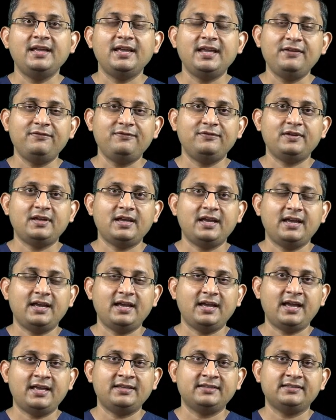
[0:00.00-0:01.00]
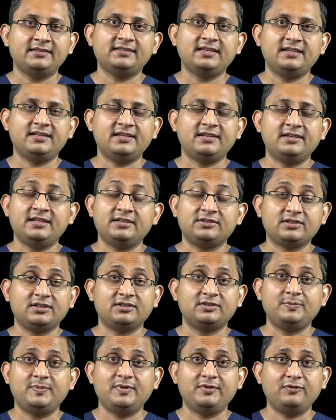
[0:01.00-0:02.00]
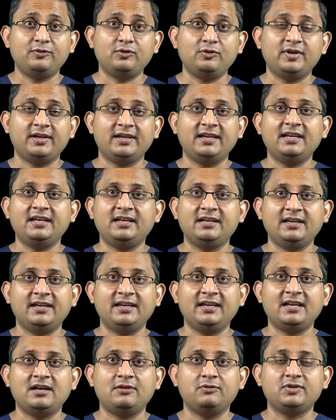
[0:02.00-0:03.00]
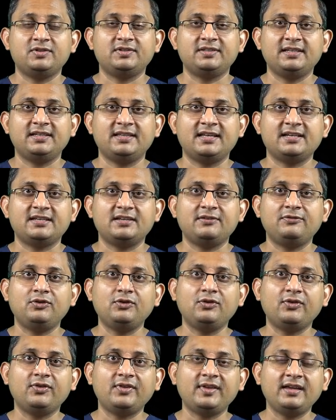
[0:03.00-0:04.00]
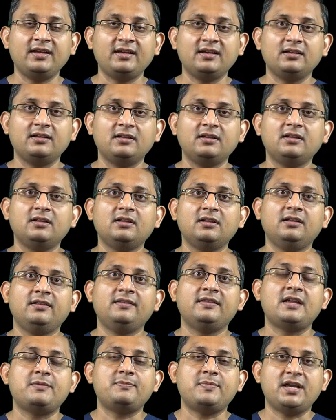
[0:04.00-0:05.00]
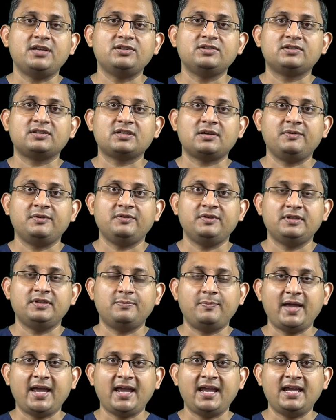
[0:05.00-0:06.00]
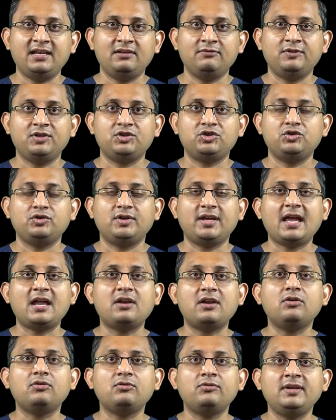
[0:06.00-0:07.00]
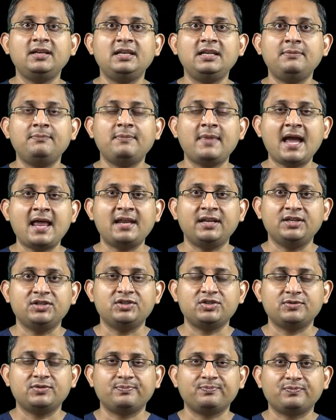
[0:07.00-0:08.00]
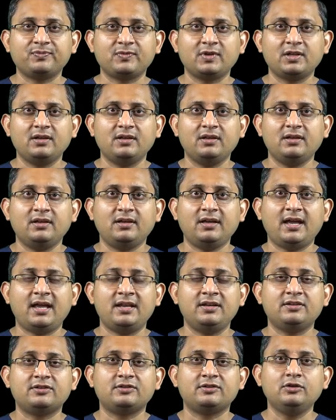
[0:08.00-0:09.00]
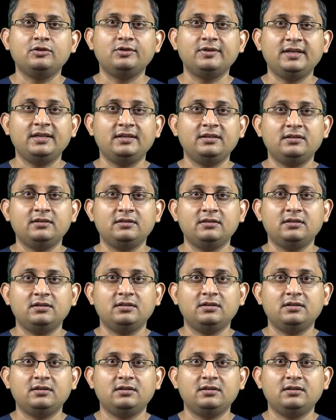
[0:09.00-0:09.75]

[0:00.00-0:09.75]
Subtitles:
If, as I said, discussed before, again and again, I would say that if you think that patient's coming with a pain which you cannot really manage and it's looking